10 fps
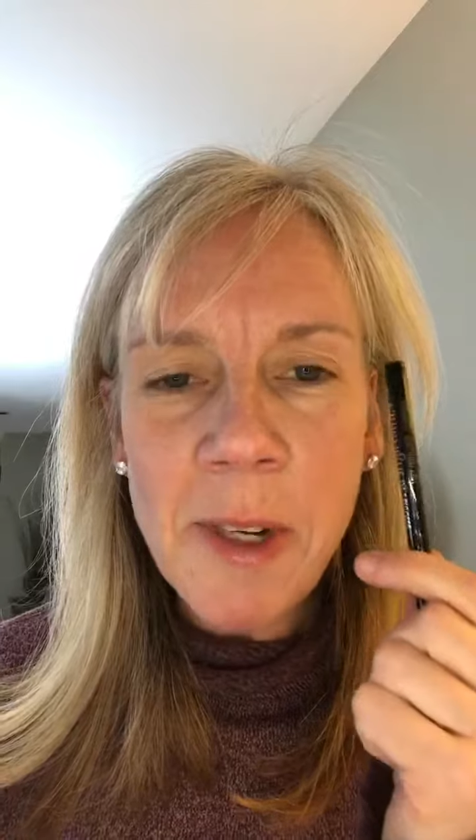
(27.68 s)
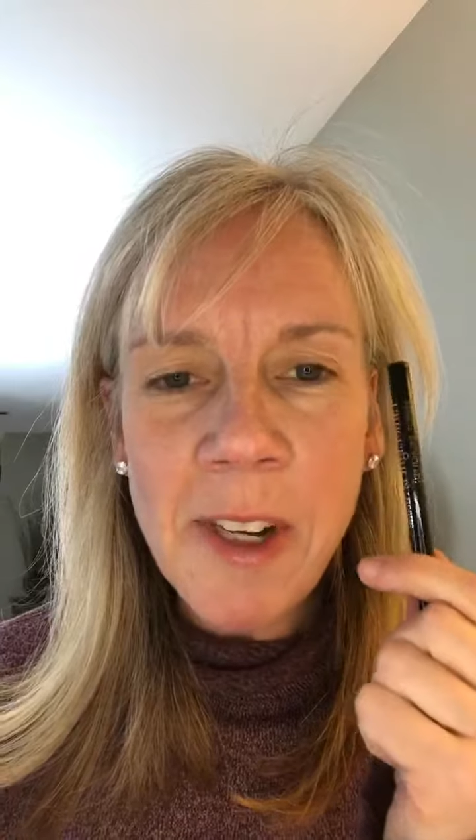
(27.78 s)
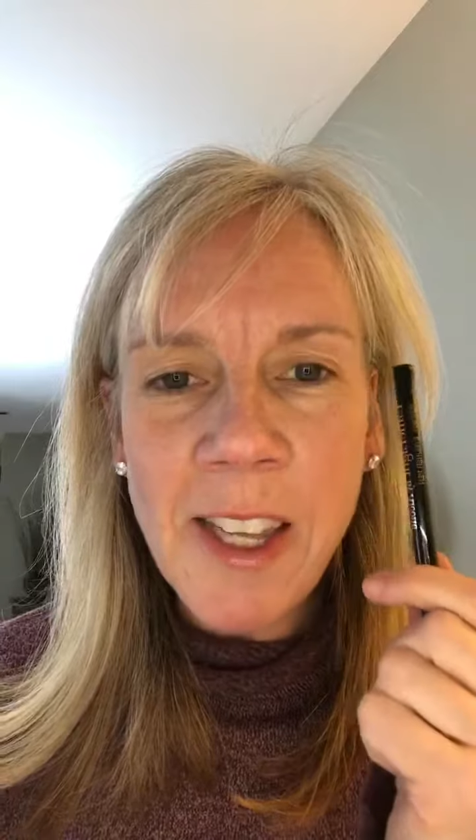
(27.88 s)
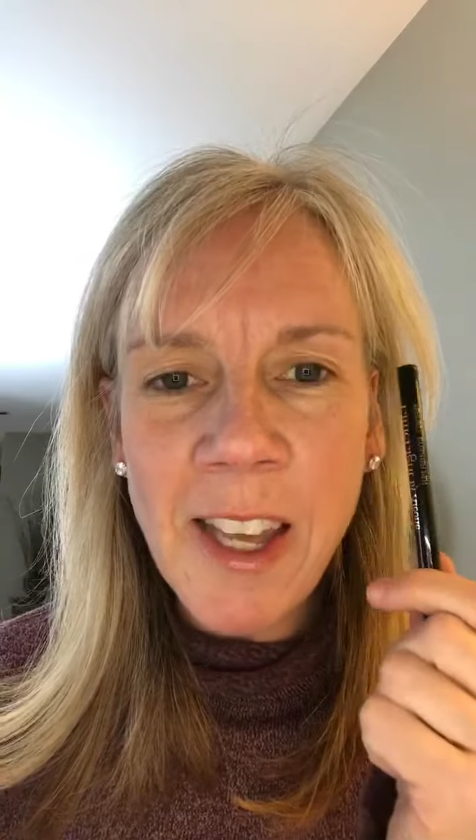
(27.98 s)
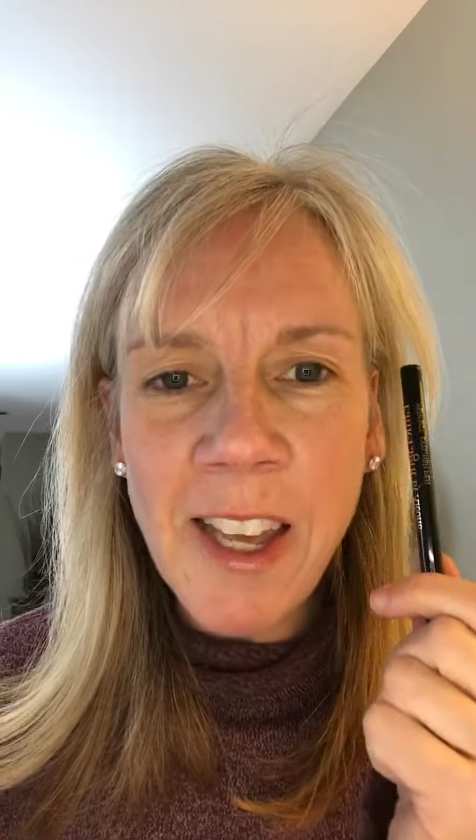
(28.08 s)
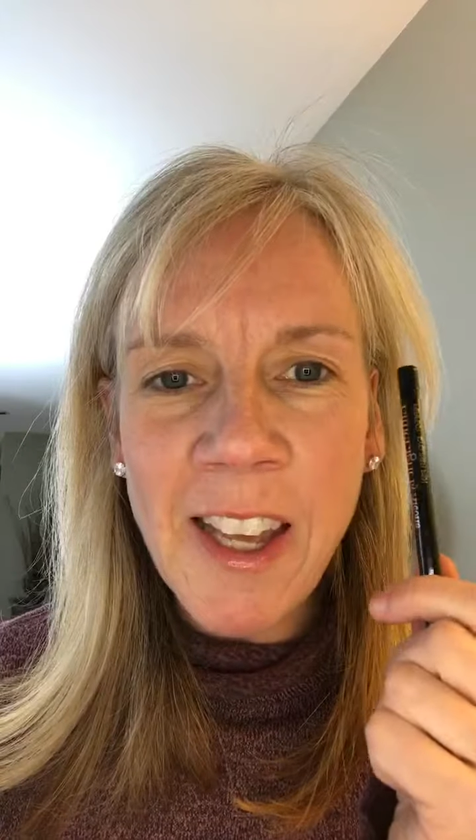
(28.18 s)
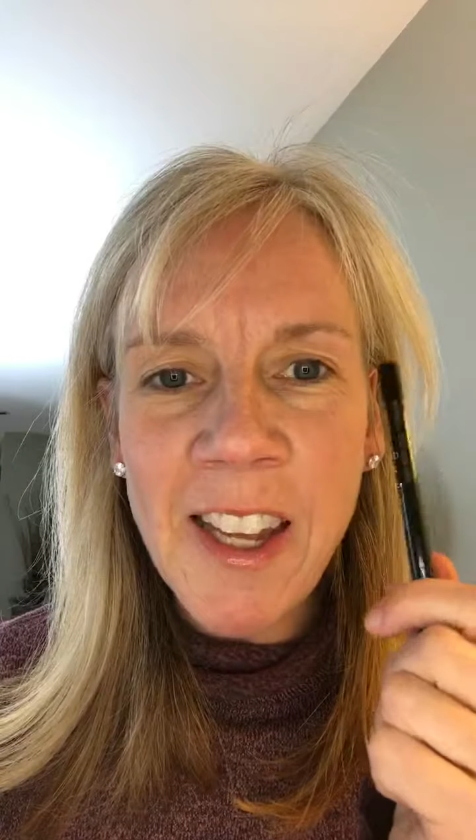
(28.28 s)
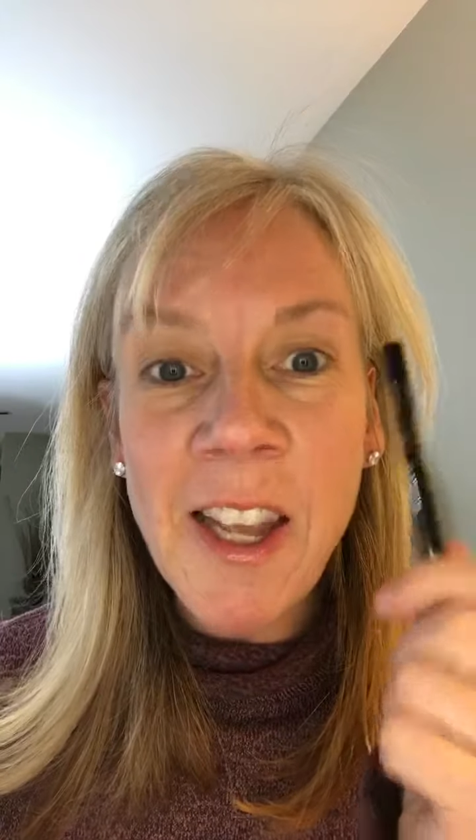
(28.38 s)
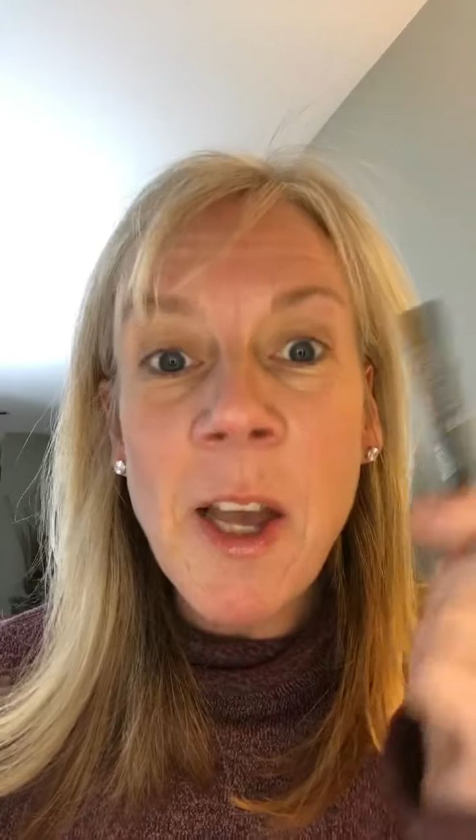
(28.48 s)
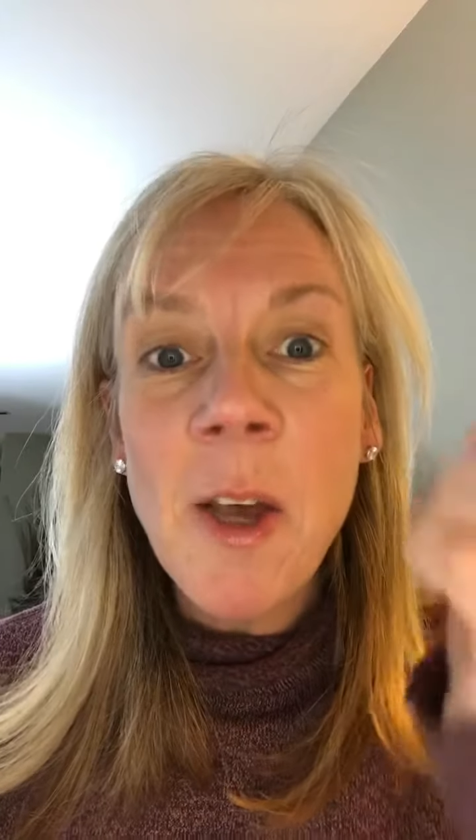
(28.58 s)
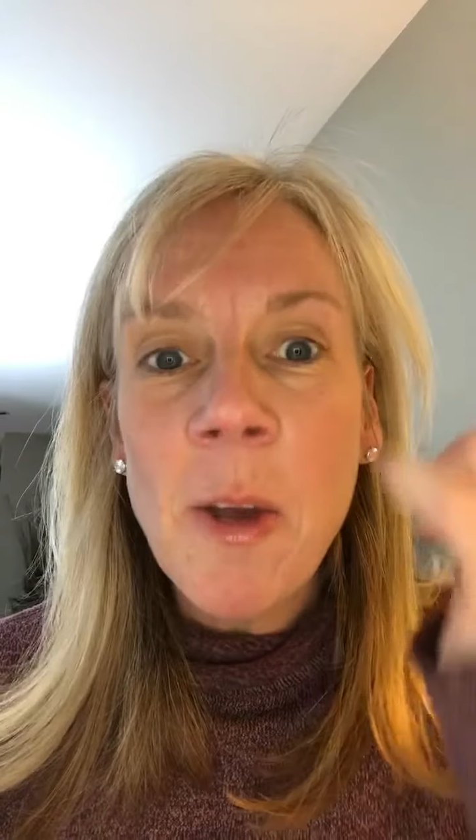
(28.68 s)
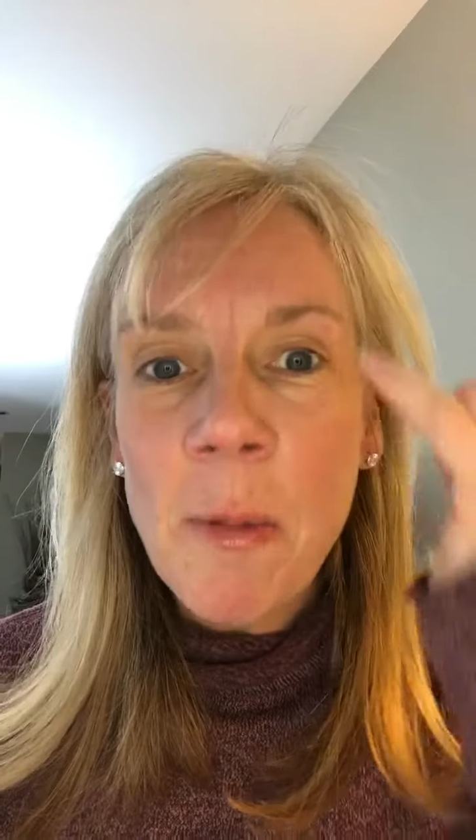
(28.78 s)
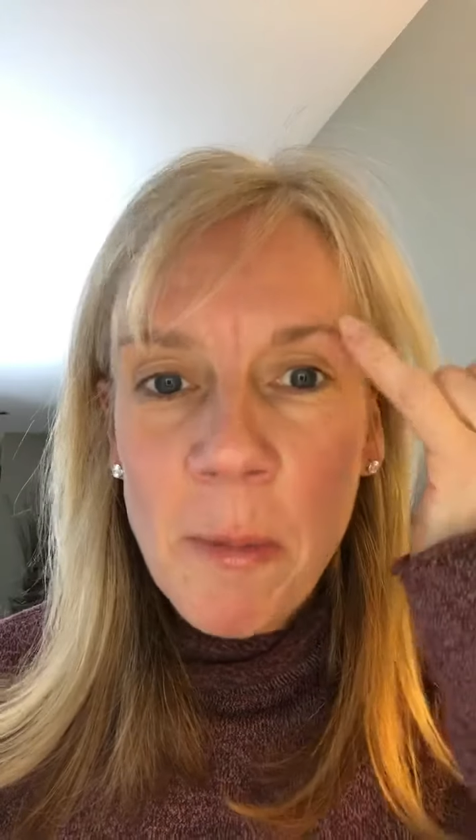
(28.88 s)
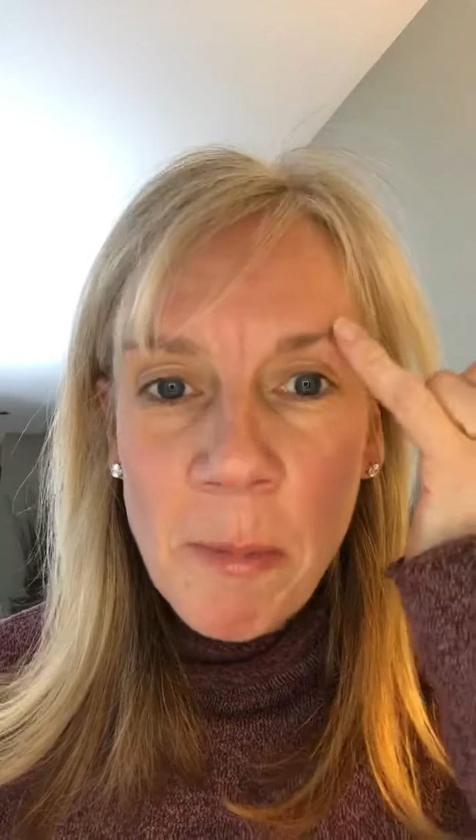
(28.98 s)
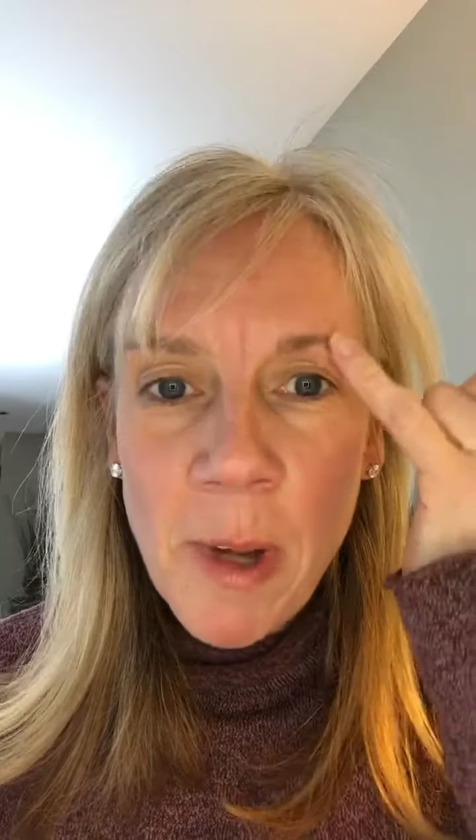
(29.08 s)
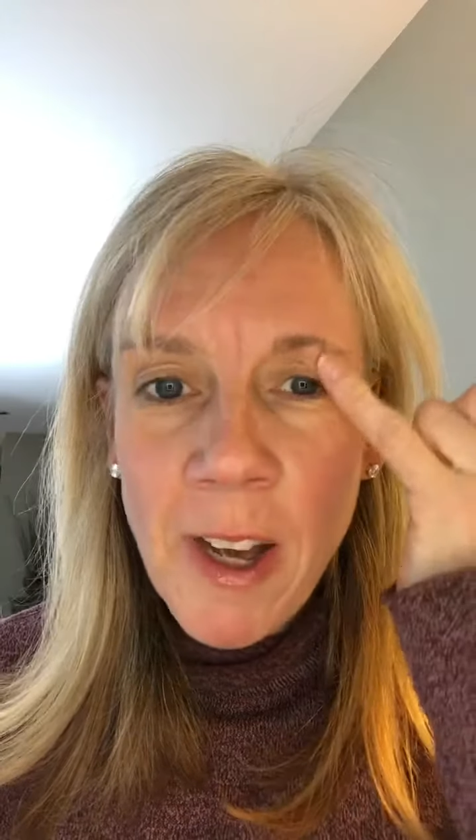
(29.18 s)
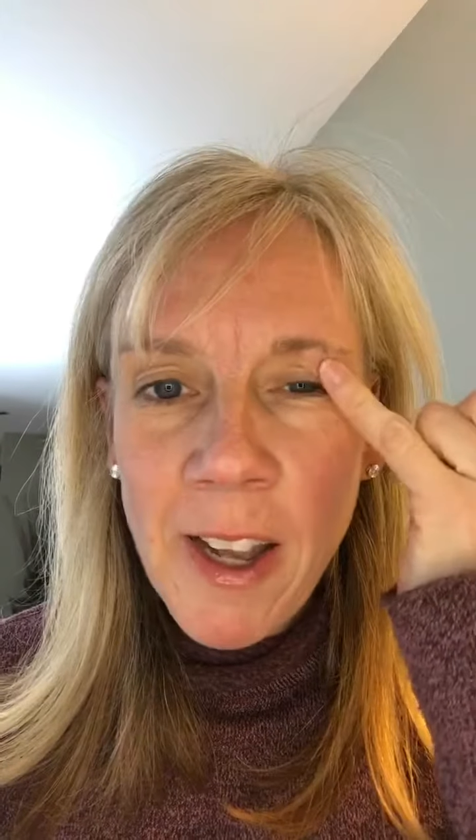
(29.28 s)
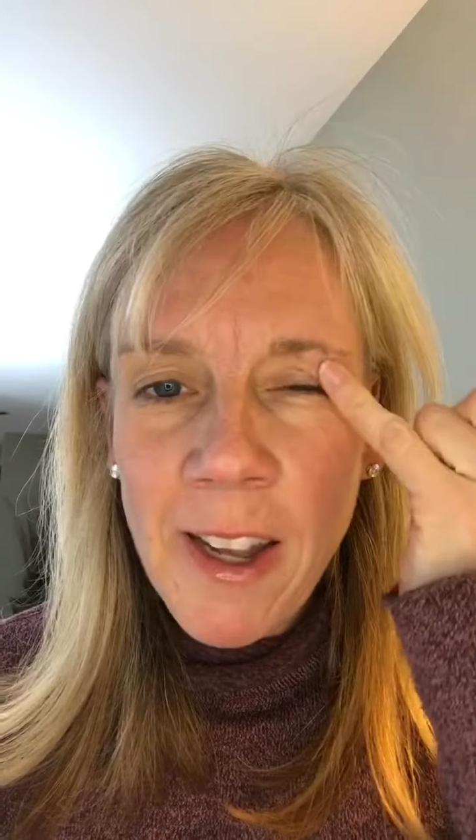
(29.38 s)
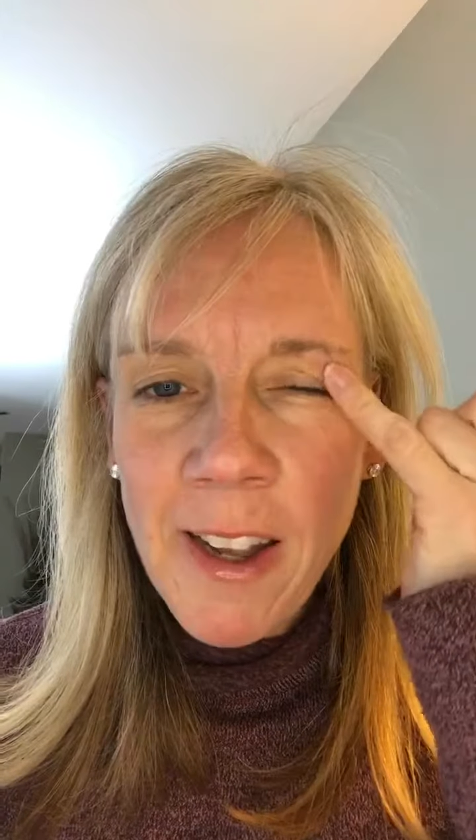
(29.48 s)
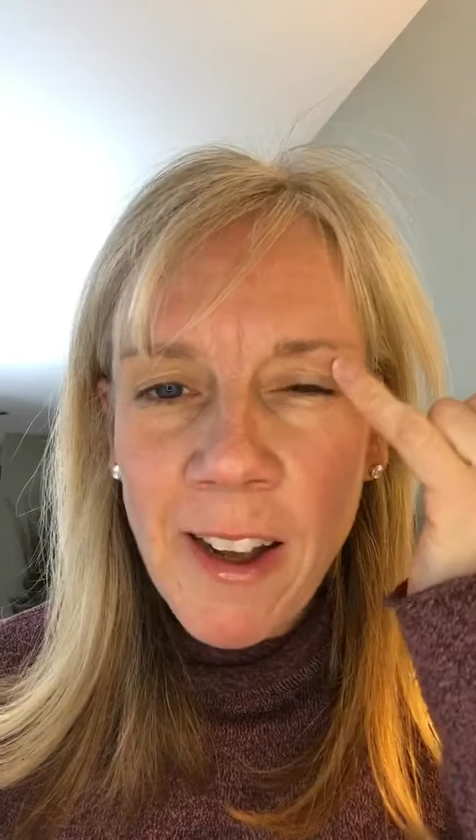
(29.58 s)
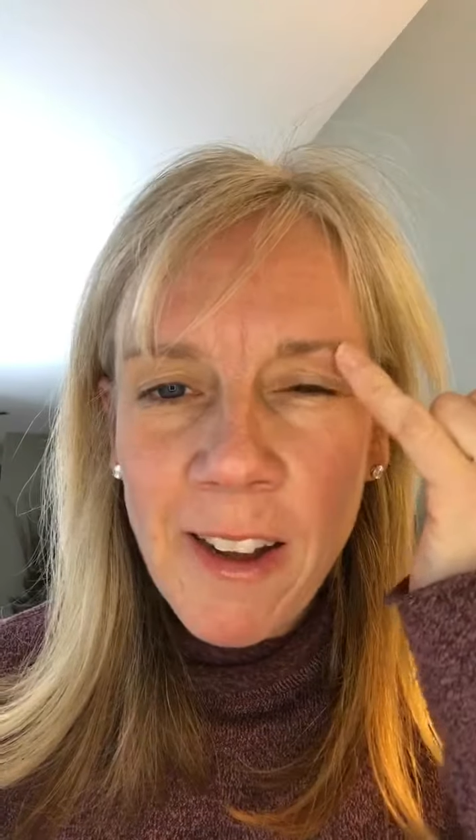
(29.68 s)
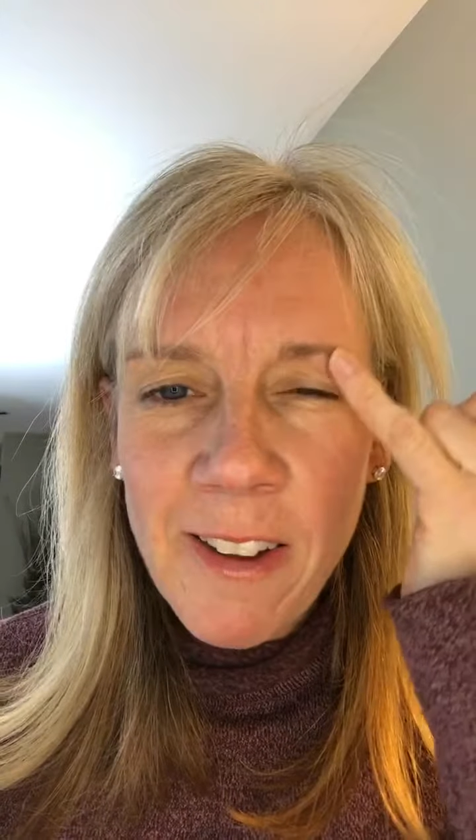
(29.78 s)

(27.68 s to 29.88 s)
Mary Kay, my